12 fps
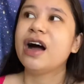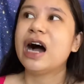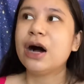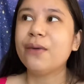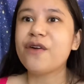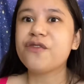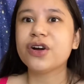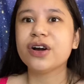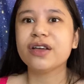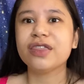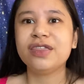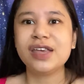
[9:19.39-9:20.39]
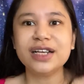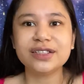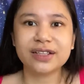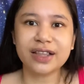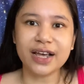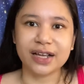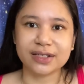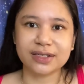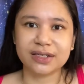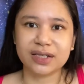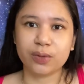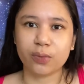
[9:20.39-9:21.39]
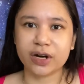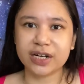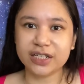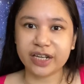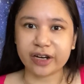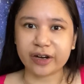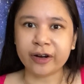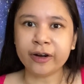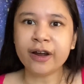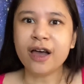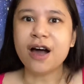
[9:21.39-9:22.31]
However, these things, the word is here,